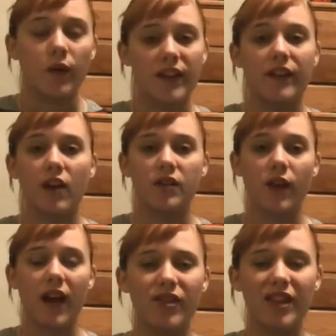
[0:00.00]
And they also
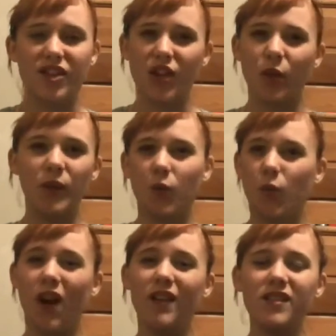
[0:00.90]
like, no real
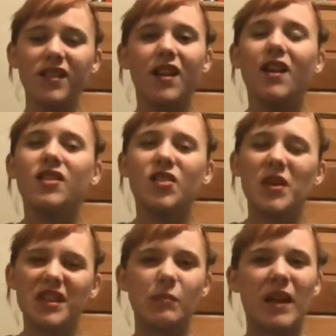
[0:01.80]
want to
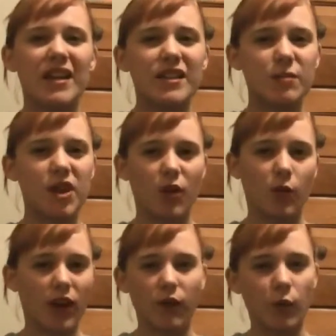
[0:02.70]
expand beyond
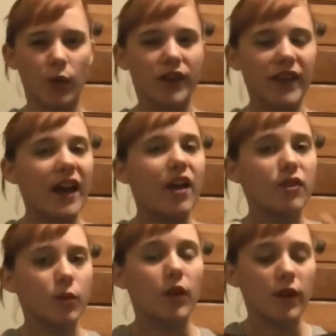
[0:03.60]
whatever world they have.
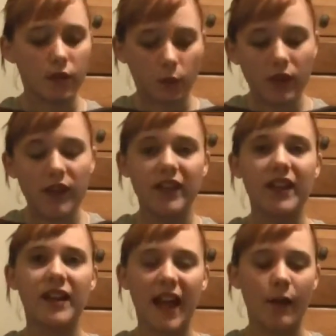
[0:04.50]
The, wor the world that
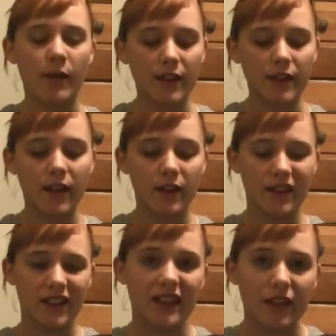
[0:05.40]
they inhabit,
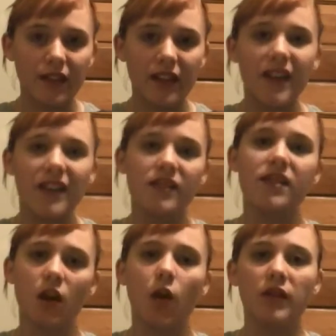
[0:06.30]
that they live in, is
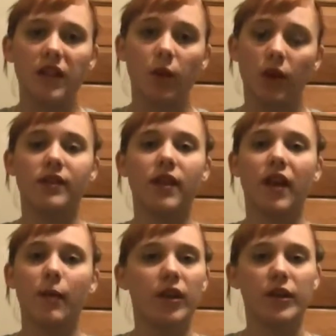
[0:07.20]
the only world to
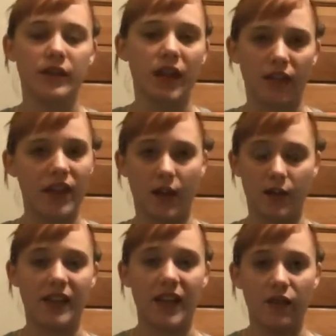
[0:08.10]
them. There is nothing
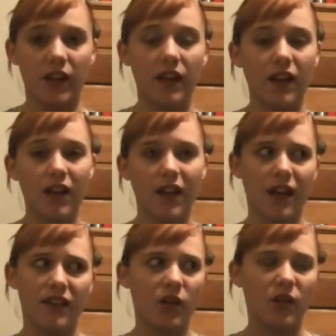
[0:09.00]
outside of it.
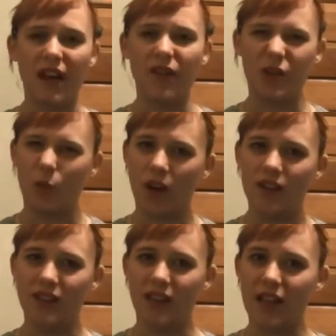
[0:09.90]
And they don't have any
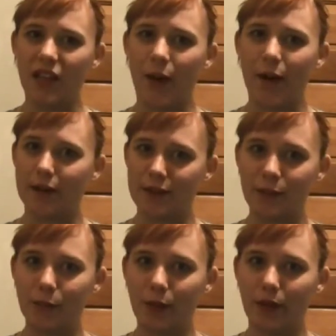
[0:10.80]
want to, like, go out and
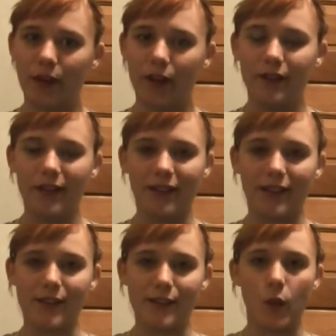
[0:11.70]
explore. Like,
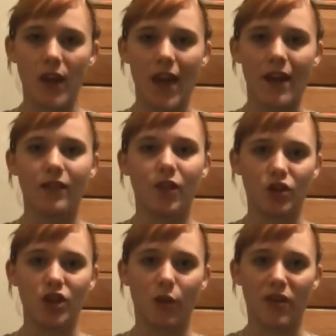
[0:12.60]
this is okay. They're
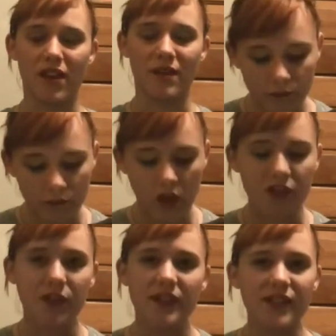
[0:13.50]
chill with it. They're
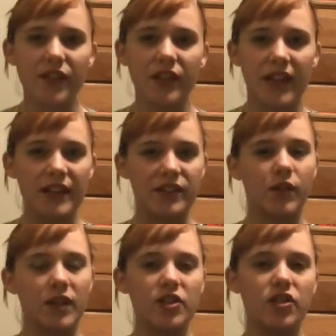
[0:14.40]
also considered a
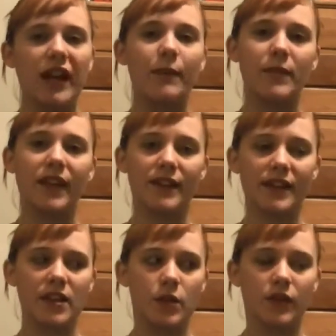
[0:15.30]
Stone Age tribe because
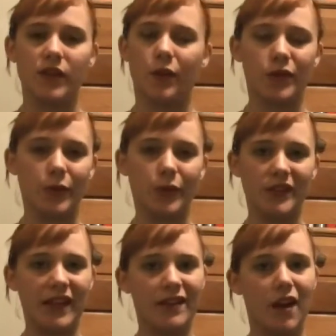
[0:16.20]
they use stone
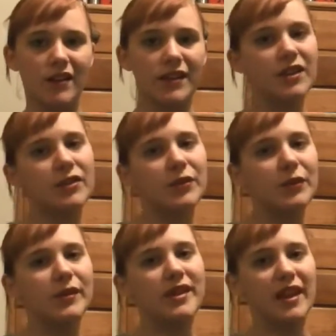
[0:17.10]
tools and not steel
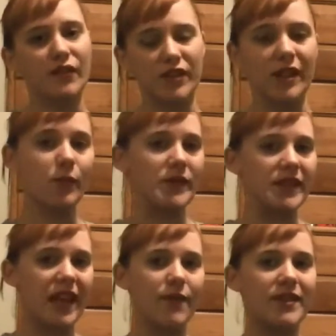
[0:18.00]
tools, and for some reason
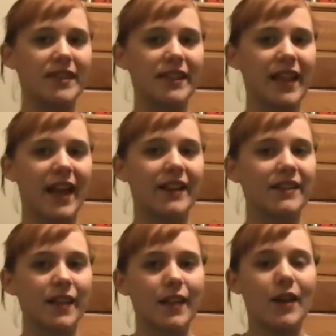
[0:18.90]
they have a steel
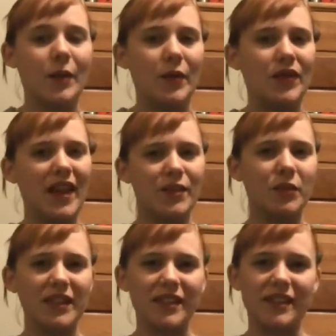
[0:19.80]
axe. That
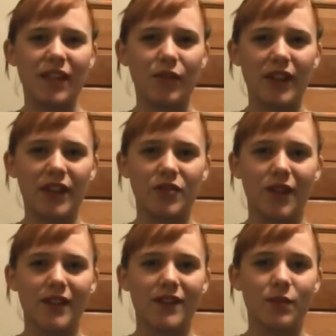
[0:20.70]
really doesn't ever get
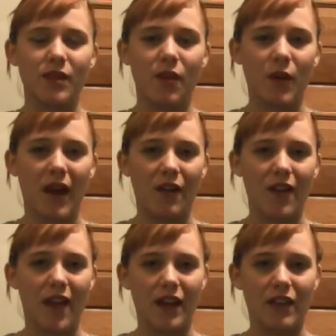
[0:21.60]
addressed. We don't know how the
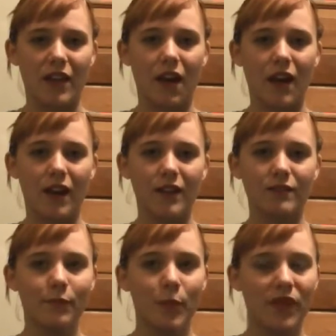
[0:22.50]
heck they got it
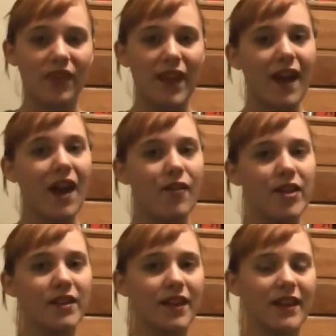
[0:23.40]
but they have
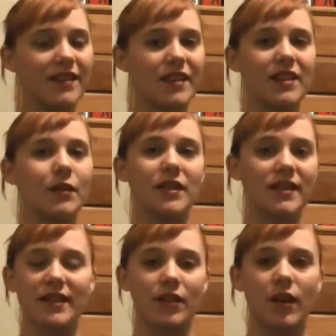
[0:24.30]
it. And it's like the only
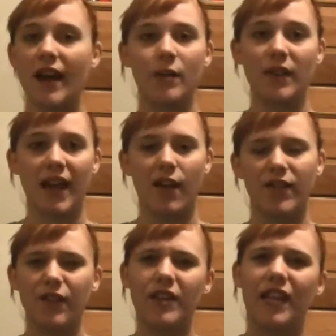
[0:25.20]
steel item they have.
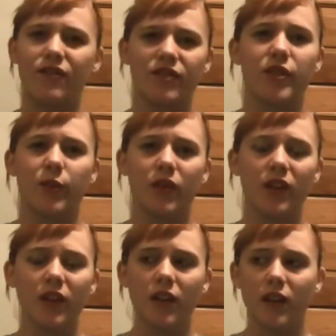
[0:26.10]
And they have a knife too.
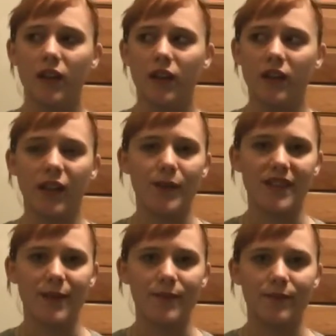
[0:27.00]
That was
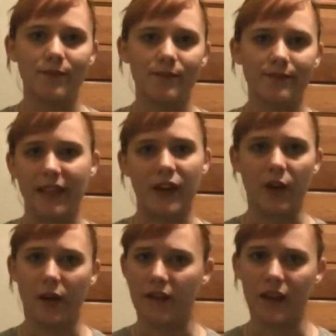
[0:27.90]
it. I don't
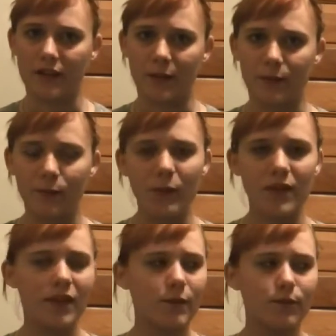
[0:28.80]
know how they got them. Maybe
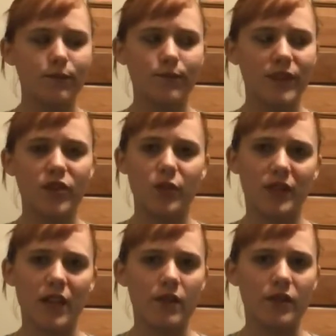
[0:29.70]
the, the dude
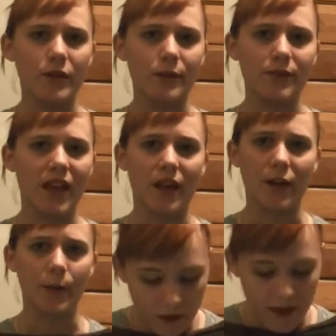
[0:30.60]
gave it to him. I don't
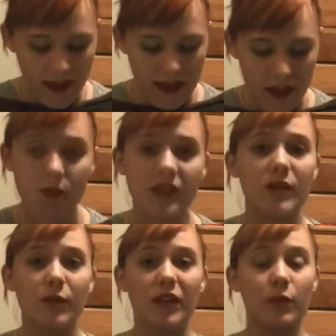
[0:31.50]
know. They used to
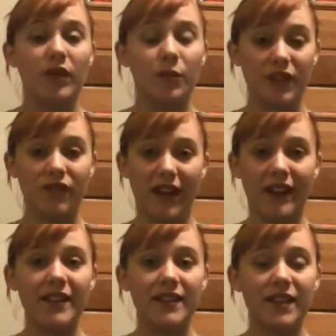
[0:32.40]
be really, really, really
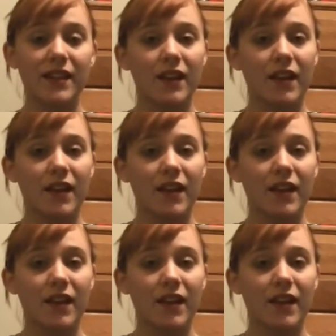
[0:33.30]
violent,